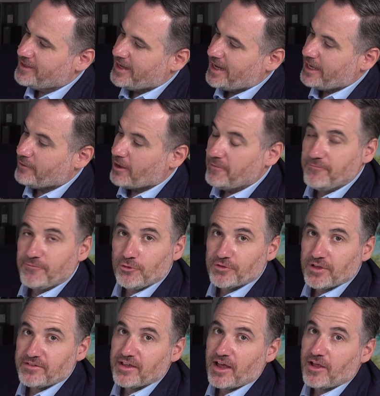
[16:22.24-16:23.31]
Anyway, full
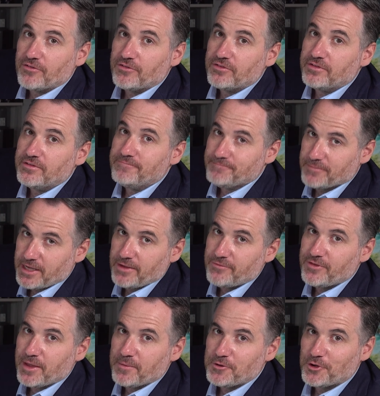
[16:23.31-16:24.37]
details,
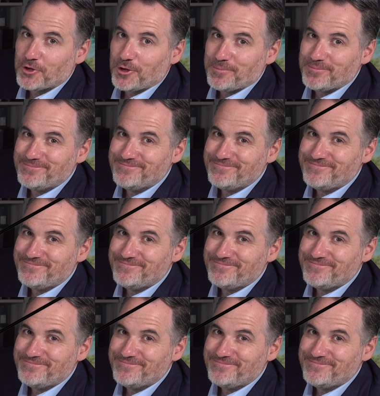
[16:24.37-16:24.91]
EFTM.com.